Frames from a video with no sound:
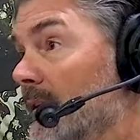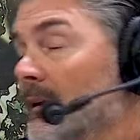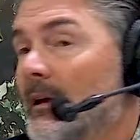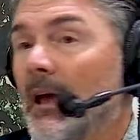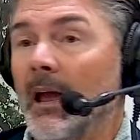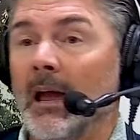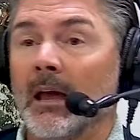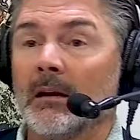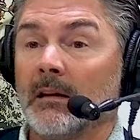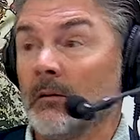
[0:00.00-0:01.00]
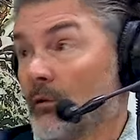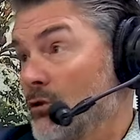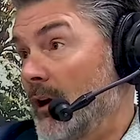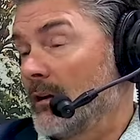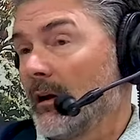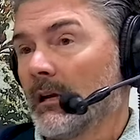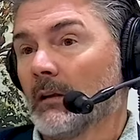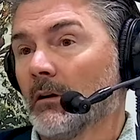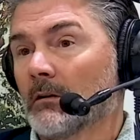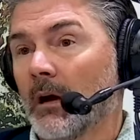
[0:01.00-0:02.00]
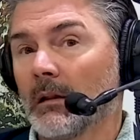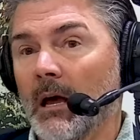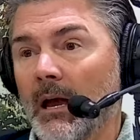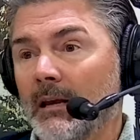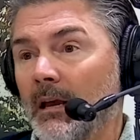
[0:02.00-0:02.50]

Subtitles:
And in Virginia, he looked online,